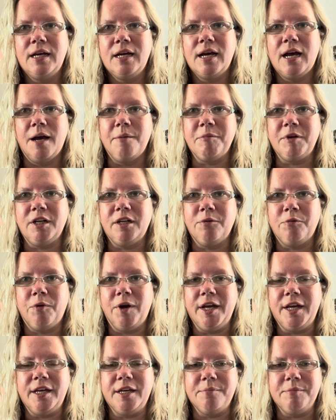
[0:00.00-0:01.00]
I'm going to
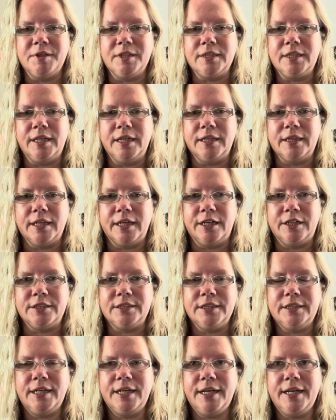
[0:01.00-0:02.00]
weigh him again later
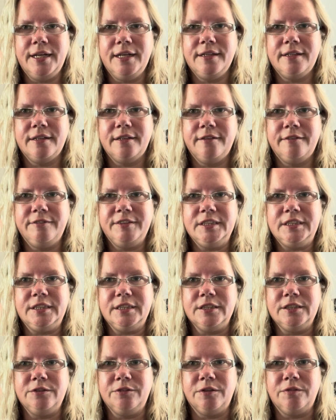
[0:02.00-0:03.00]
today, and then if he's still
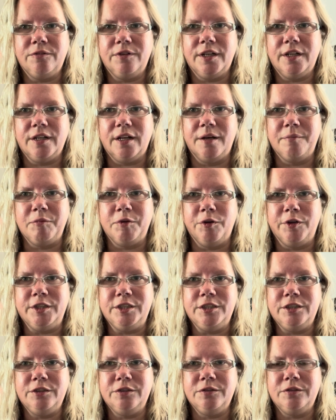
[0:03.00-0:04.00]
doing well, I'm going
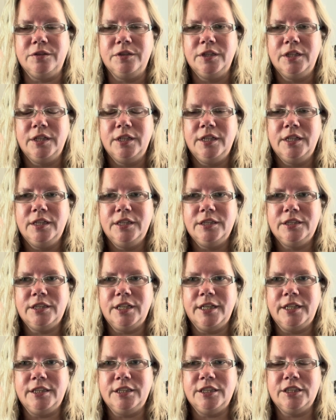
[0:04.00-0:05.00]
to
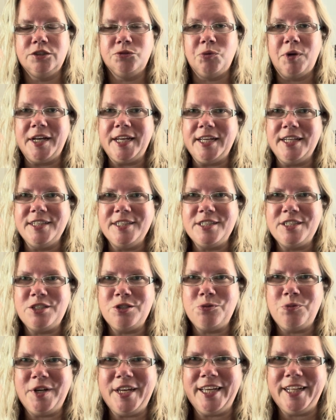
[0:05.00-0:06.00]
change his weigh-ins to
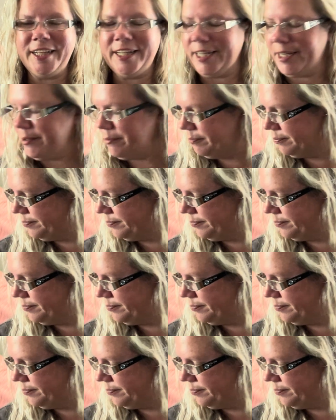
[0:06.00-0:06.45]
weekly.